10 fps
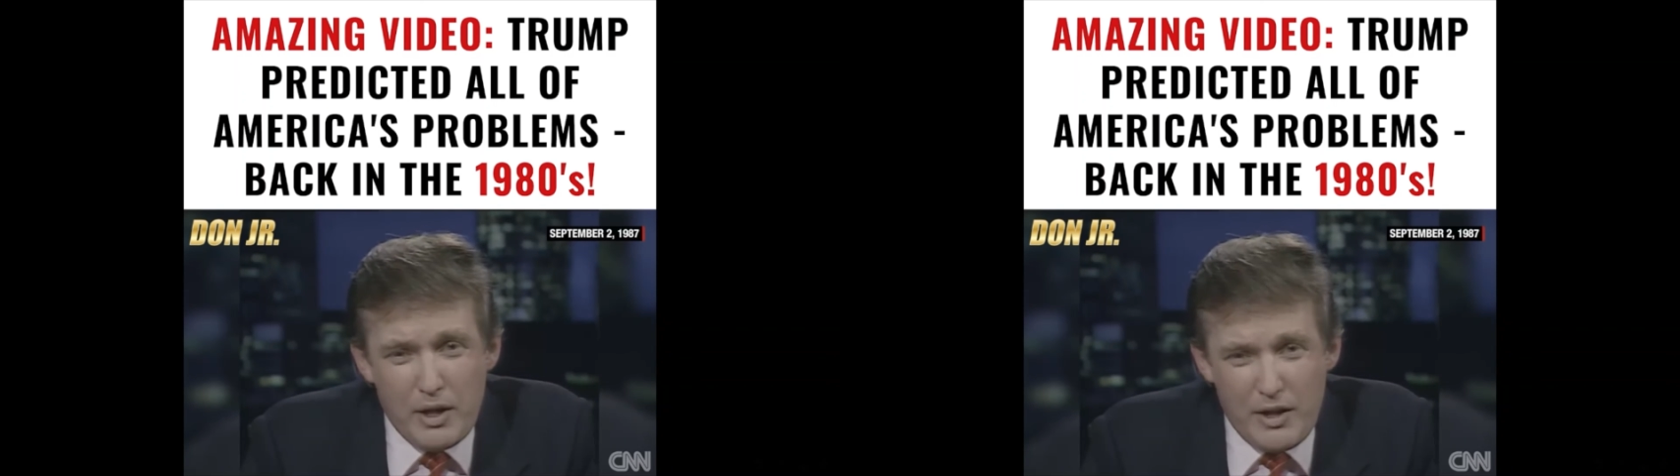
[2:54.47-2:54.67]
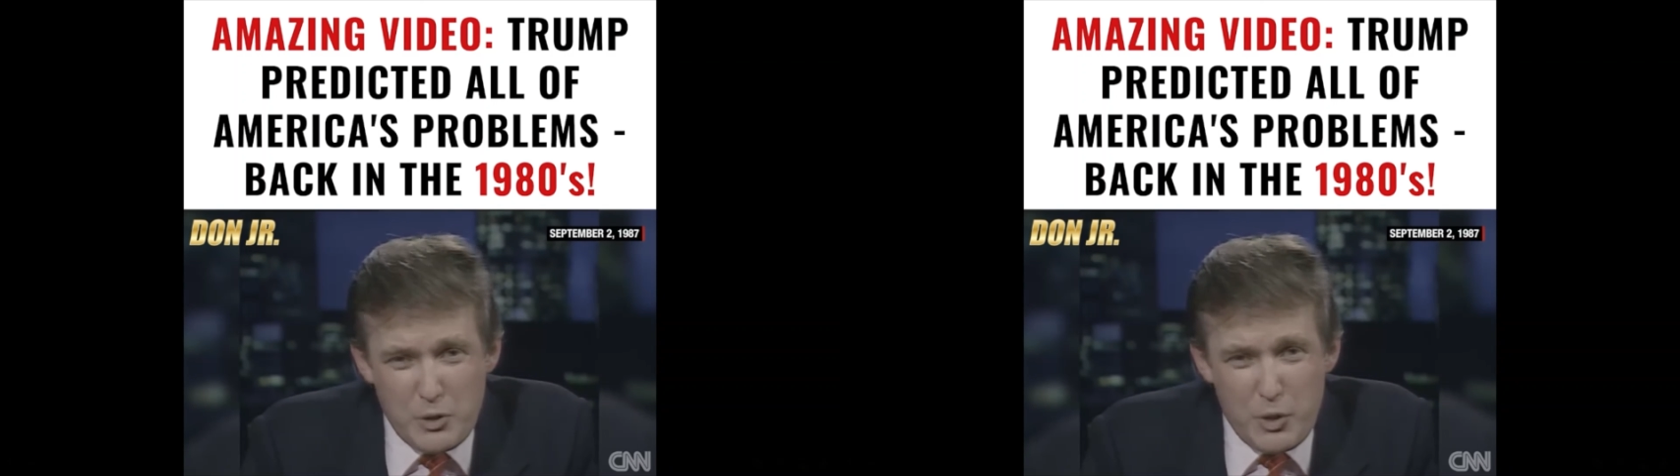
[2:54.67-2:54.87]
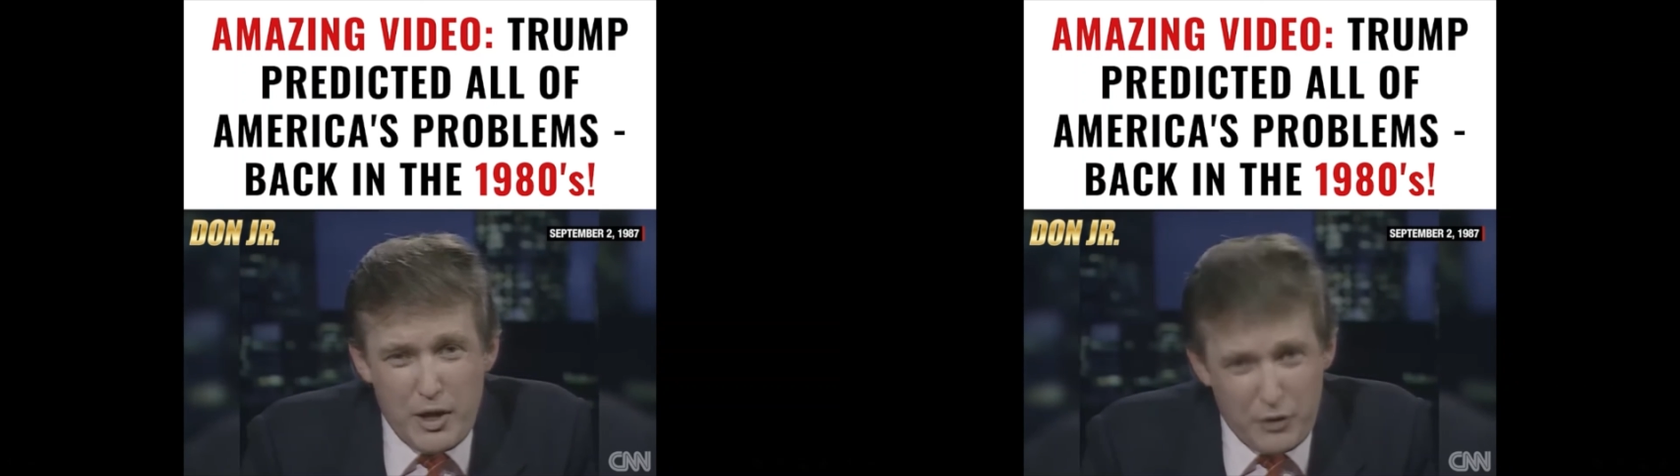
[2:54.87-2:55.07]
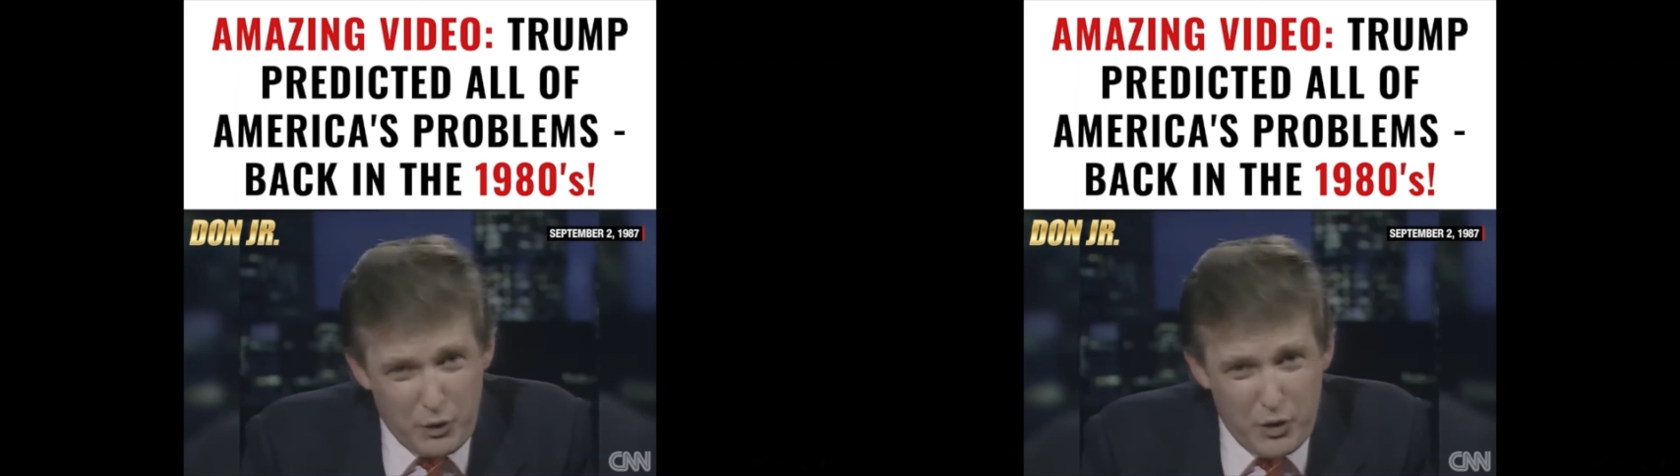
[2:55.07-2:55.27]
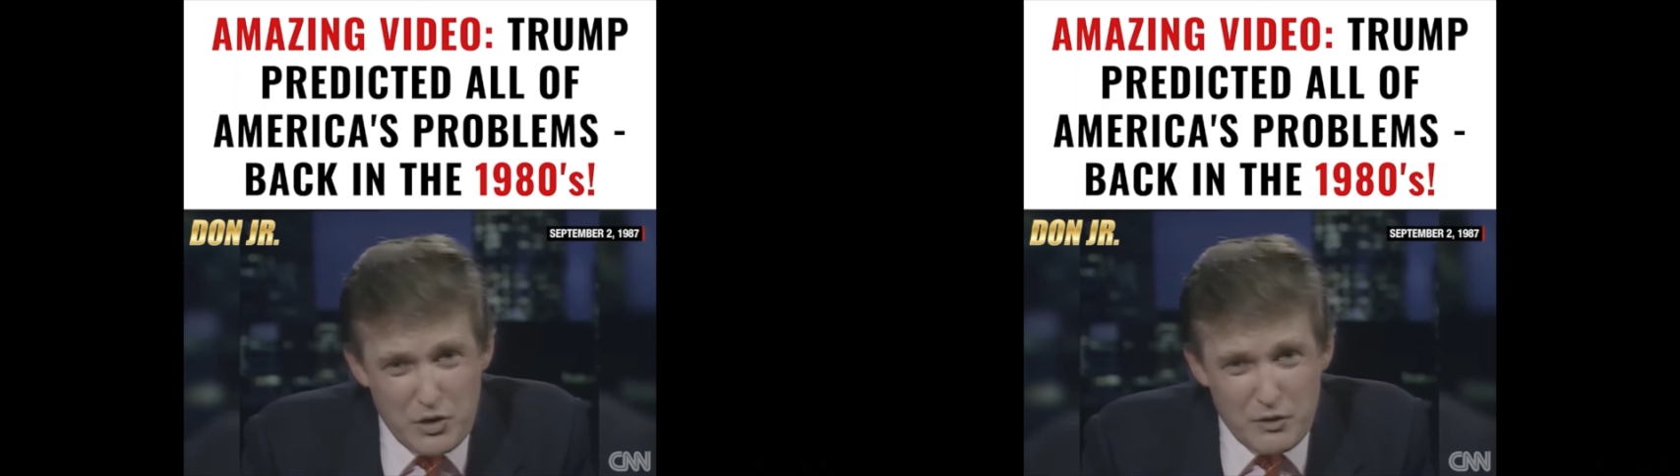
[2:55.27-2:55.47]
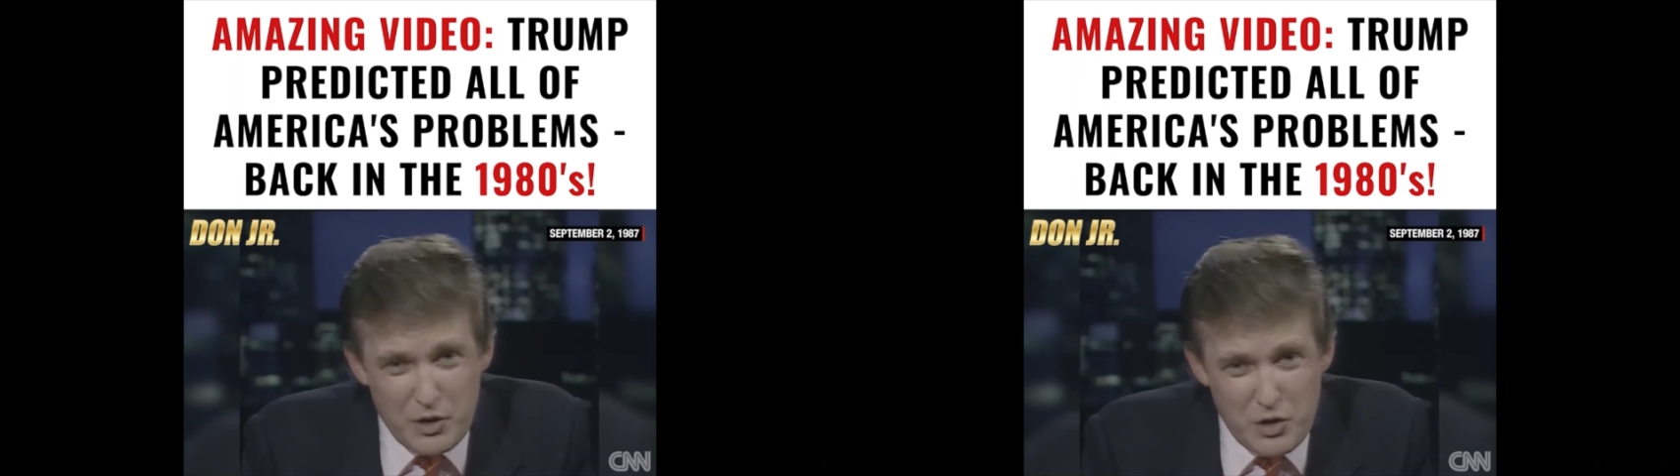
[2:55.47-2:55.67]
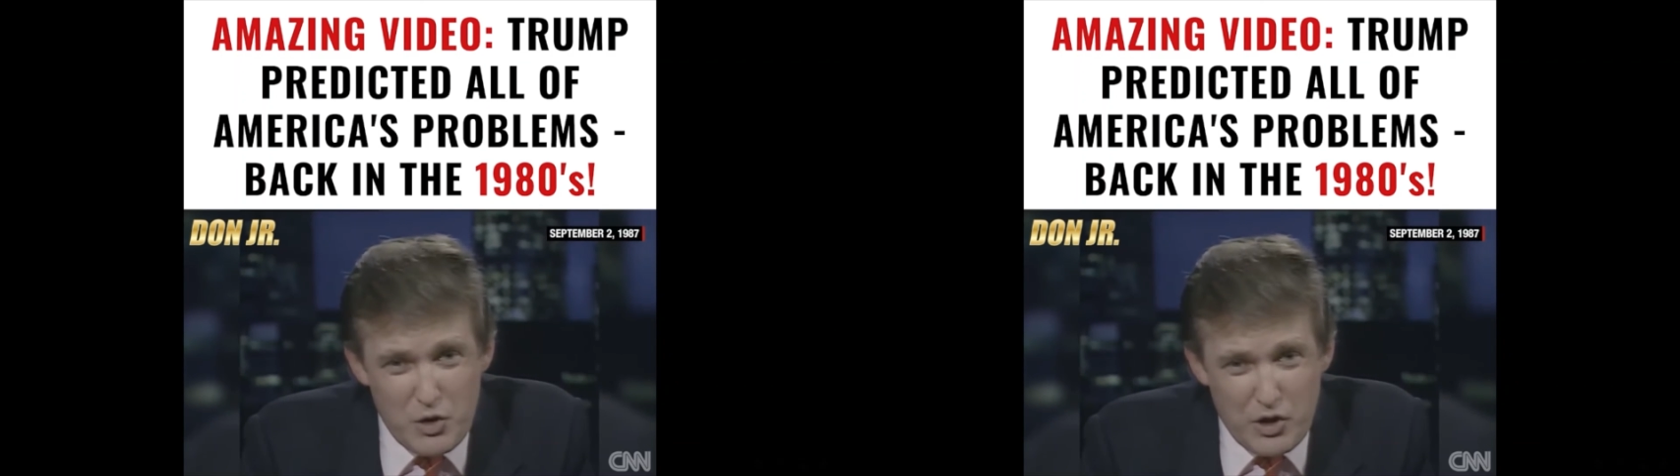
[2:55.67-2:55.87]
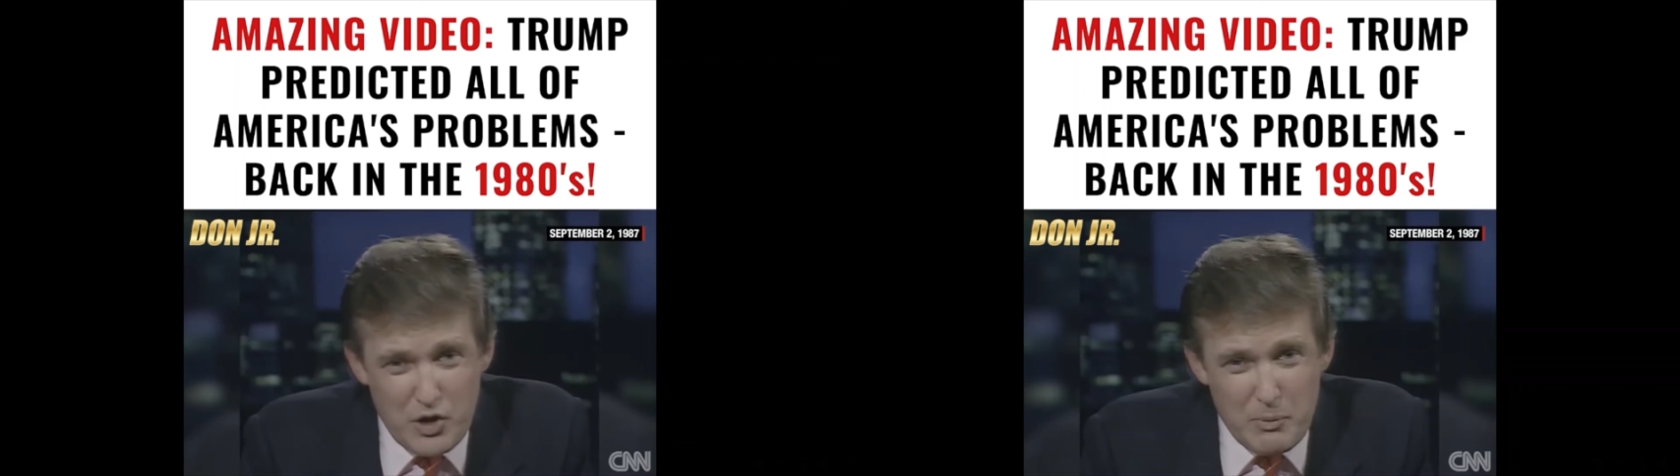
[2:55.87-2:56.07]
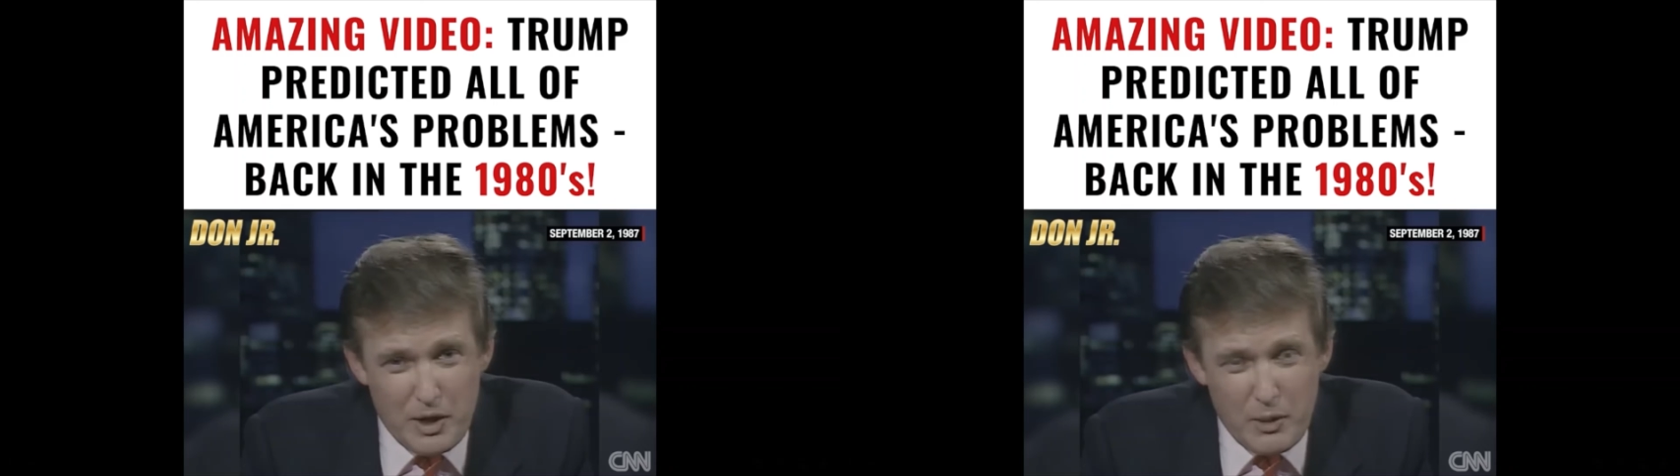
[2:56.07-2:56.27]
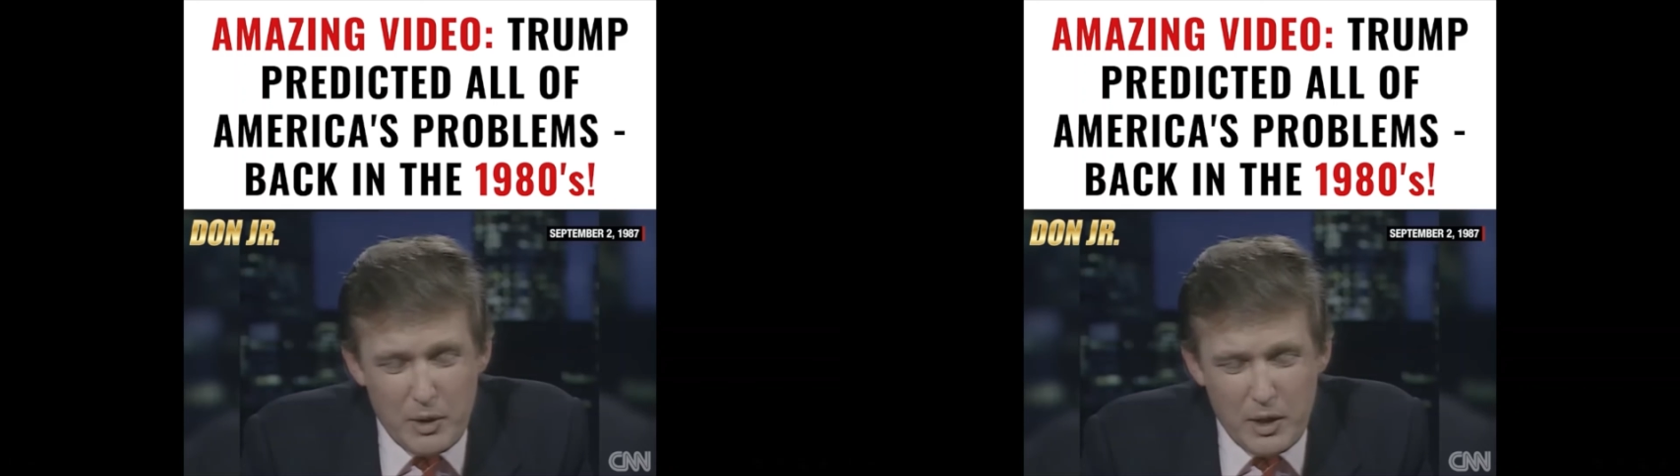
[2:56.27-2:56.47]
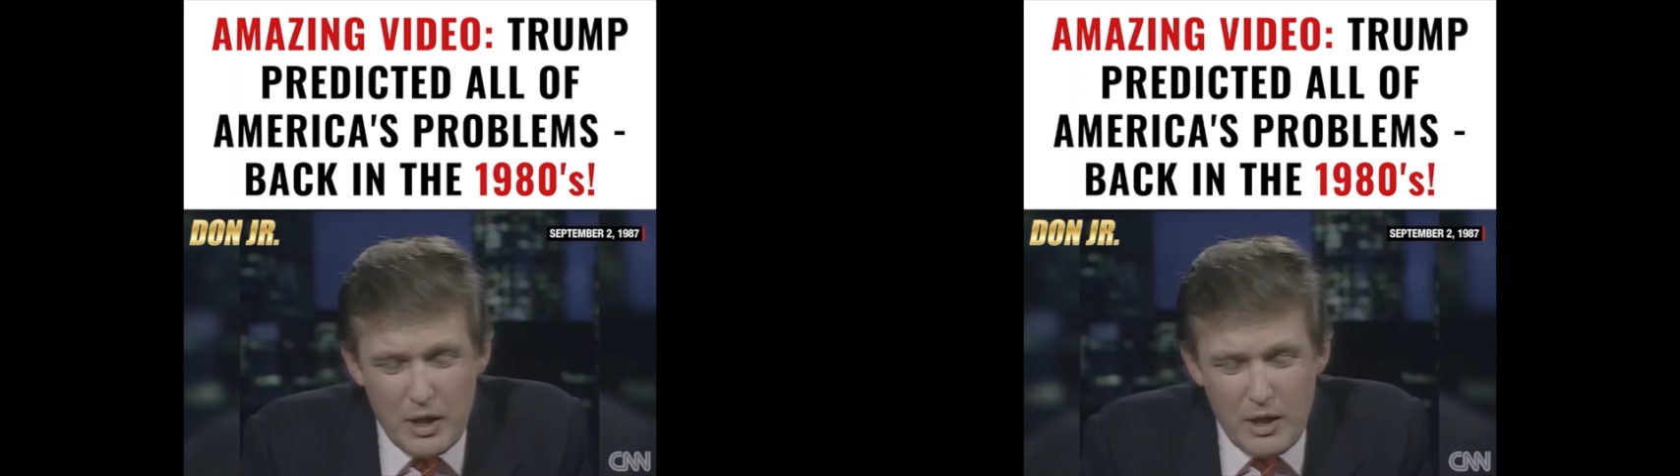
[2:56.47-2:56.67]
That's without the cost of construction, by the way.